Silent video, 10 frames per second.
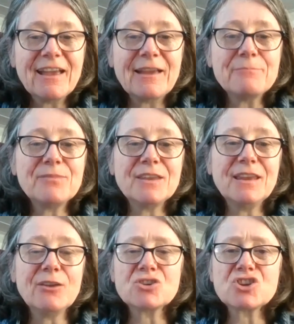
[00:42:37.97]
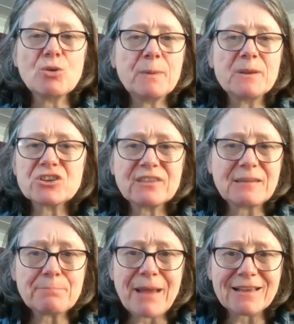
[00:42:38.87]
Um, you know, she'll, oh, but she'll
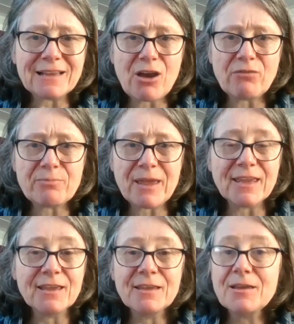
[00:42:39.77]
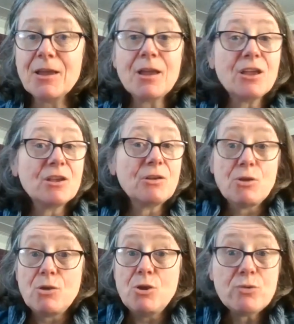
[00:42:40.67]
think badly of me.
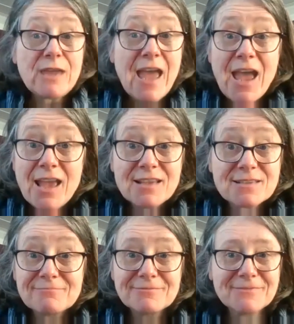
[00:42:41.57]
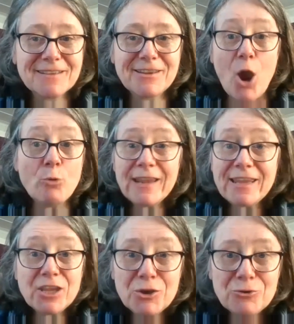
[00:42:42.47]
Who cares?
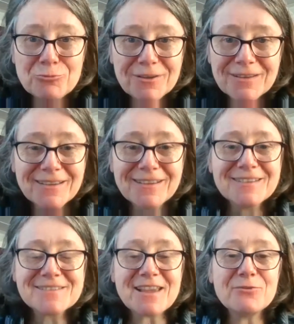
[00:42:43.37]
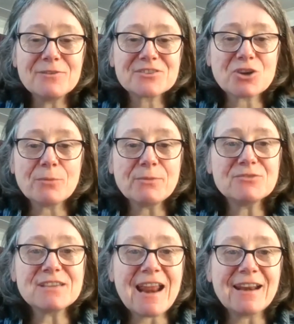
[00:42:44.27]
Only you. So stop
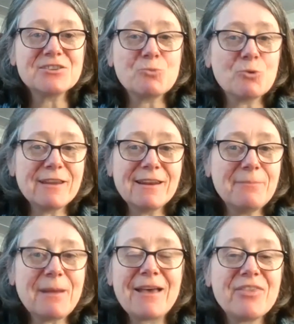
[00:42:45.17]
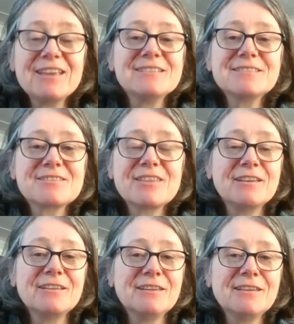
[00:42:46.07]
using energy worrying about things
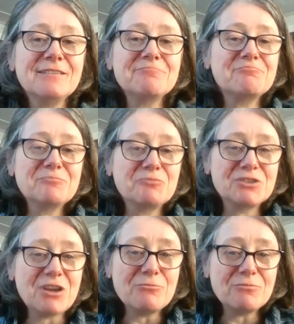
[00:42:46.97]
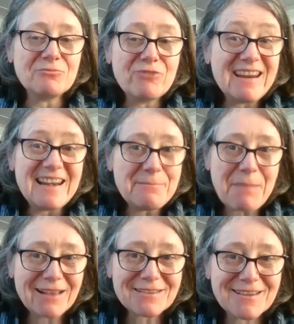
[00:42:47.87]
that don't really
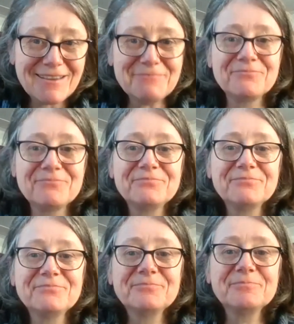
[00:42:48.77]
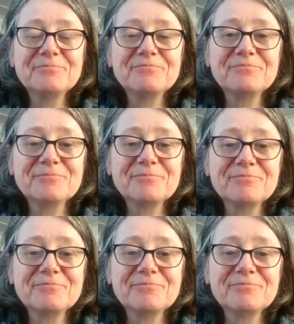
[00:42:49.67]
matter. Yeah,